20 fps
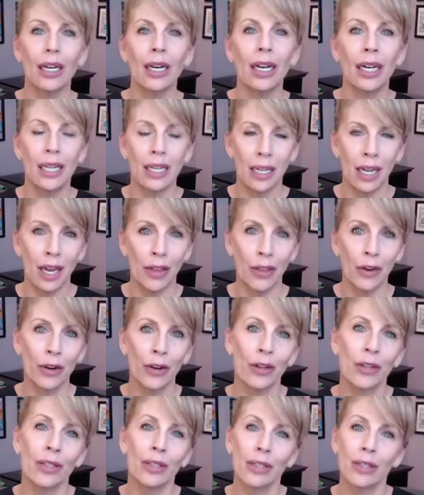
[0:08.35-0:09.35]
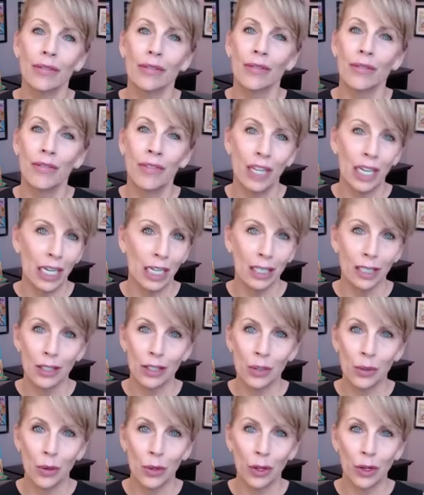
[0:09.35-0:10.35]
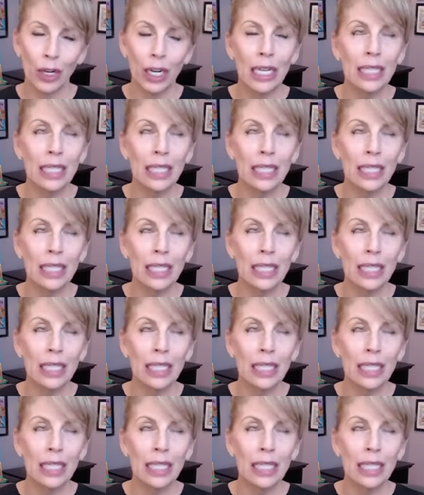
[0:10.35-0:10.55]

another feeding disorder.